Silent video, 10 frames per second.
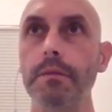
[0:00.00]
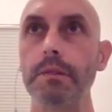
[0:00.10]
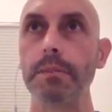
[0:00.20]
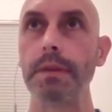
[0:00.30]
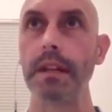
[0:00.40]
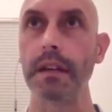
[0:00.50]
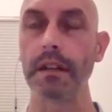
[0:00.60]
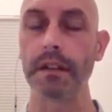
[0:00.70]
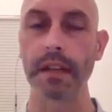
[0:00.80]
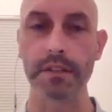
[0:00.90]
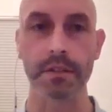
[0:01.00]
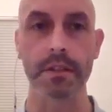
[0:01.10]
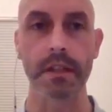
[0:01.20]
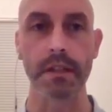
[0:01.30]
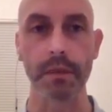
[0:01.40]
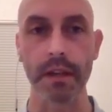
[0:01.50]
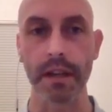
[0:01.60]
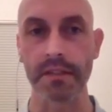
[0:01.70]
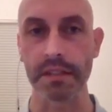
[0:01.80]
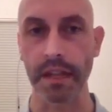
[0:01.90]
depending on the nature and what kind
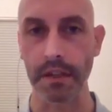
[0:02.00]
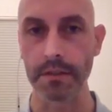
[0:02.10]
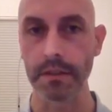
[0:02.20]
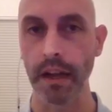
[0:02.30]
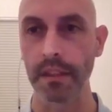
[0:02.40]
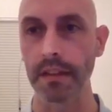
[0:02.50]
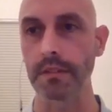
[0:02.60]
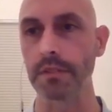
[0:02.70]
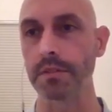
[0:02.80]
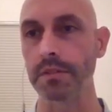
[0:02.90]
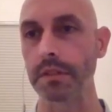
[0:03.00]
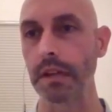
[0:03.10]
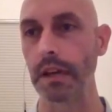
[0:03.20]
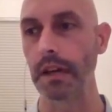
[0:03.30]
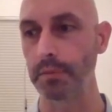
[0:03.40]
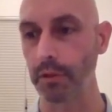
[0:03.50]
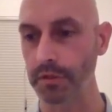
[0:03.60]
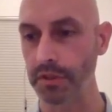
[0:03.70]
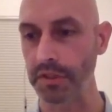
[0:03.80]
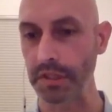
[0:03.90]
of scale, I think there's
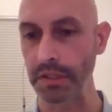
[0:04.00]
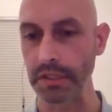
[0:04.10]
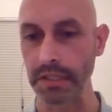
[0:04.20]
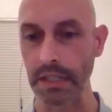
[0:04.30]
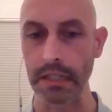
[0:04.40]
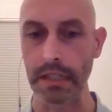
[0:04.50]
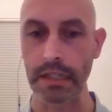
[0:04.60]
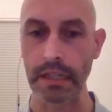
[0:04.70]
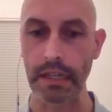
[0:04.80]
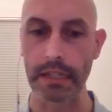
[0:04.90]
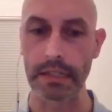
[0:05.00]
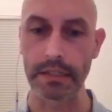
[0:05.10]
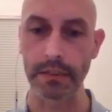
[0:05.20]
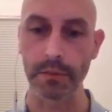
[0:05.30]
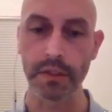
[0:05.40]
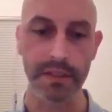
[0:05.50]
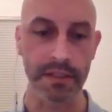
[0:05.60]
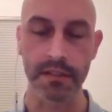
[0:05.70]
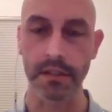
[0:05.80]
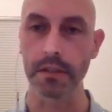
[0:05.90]
approaches that you can take, and realizing
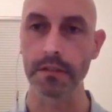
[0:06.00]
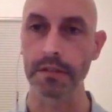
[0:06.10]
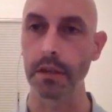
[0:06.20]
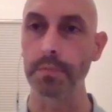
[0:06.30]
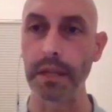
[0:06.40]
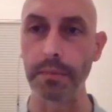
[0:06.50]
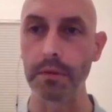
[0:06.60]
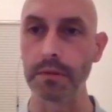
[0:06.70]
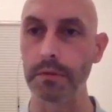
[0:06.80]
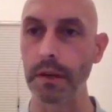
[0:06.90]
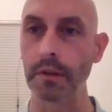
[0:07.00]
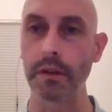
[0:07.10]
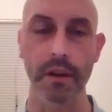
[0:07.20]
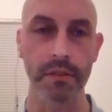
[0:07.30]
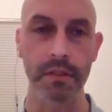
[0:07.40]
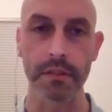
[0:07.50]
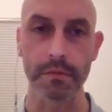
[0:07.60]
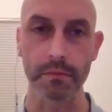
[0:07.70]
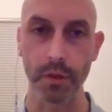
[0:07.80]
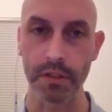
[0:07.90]
it's all people, right? We all have to
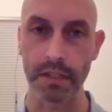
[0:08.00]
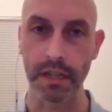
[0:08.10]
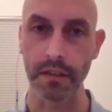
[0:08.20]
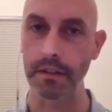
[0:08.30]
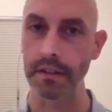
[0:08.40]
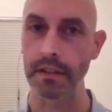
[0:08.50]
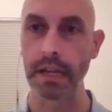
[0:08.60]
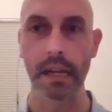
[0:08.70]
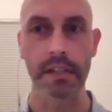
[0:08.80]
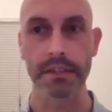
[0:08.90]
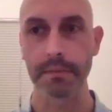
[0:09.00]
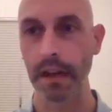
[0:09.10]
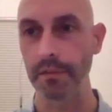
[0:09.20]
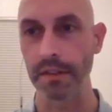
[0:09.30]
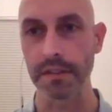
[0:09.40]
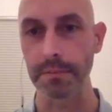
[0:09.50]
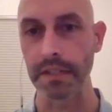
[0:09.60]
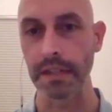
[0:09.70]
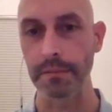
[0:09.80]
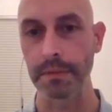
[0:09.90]
work together, and it doesn't matter if it's a
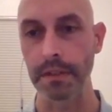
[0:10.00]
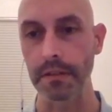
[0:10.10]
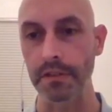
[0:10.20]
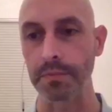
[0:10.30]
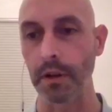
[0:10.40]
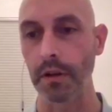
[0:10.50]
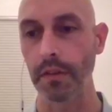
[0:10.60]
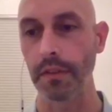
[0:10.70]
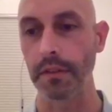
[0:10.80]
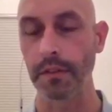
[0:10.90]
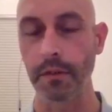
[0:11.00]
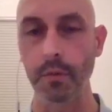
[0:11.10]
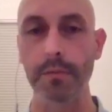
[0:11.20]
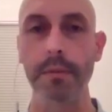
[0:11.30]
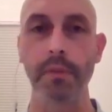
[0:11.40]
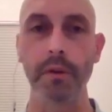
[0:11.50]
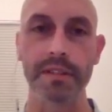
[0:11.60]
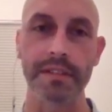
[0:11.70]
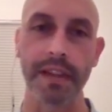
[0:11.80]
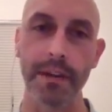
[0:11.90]
big company or small. There will be points
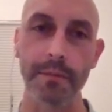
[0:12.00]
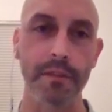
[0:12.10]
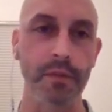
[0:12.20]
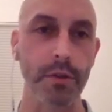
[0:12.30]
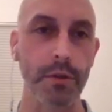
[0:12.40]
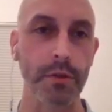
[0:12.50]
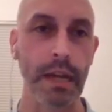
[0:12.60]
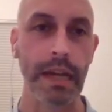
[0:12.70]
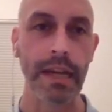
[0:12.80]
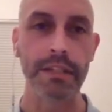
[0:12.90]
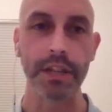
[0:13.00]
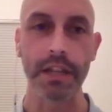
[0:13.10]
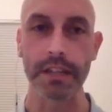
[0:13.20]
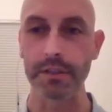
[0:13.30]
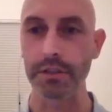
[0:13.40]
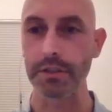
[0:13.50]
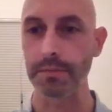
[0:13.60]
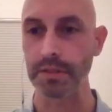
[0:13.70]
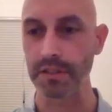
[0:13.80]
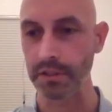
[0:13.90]
in time, if you change
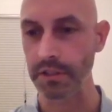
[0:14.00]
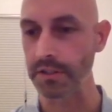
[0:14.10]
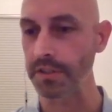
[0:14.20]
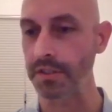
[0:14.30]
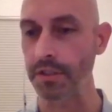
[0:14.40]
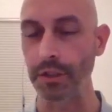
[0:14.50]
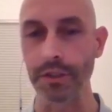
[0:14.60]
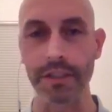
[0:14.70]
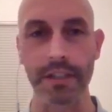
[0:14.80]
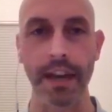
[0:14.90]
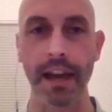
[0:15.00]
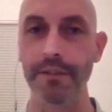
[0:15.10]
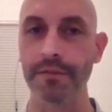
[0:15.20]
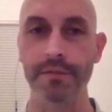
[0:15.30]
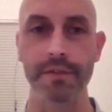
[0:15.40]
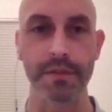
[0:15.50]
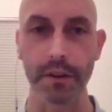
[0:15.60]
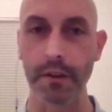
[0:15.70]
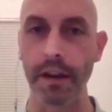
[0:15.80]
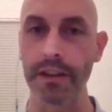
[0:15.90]
positions, you're going to have different
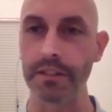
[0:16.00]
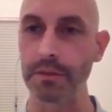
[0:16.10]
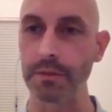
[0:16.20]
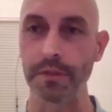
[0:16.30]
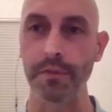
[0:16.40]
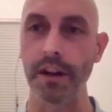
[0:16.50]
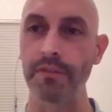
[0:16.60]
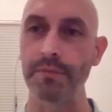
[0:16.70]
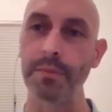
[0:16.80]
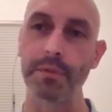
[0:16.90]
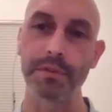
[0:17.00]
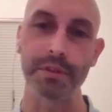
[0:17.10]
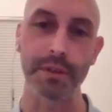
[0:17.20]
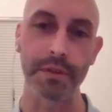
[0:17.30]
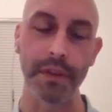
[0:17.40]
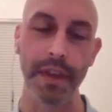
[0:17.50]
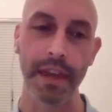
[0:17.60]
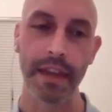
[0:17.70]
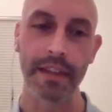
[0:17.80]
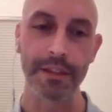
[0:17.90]
interactions with a variety of people. So
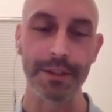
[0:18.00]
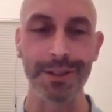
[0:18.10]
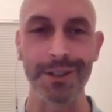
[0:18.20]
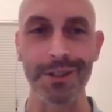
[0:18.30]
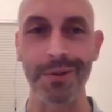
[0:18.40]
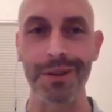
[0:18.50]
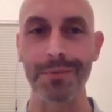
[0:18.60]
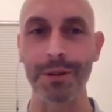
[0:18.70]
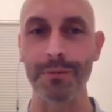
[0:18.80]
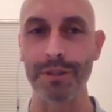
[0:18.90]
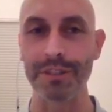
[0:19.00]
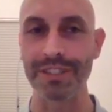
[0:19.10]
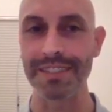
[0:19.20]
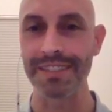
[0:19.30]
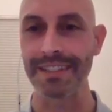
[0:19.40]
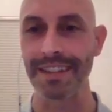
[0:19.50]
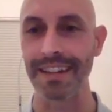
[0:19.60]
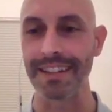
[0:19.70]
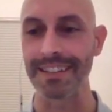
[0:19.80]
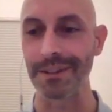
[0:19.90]
you don't want to burn bridges.
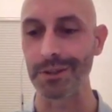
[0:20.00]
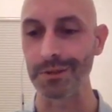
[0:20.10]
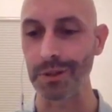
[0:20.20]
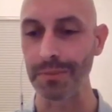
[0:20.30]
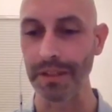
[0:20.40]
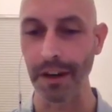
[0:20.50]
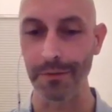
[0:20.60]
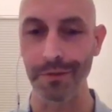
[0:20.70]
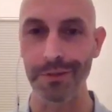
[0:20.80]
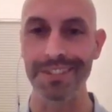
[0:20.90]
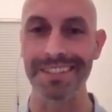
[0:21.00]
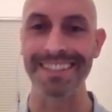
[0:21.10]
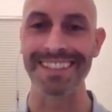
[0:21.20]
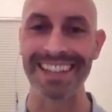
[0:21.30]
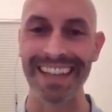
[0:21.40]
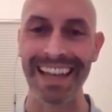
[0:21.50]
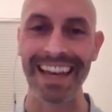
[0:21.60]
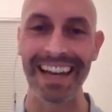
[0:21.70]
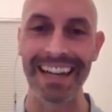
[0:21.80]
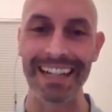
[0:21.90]
You always want to be helpful, and
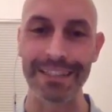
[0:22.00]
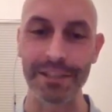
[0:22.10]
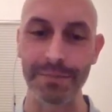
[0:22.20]
just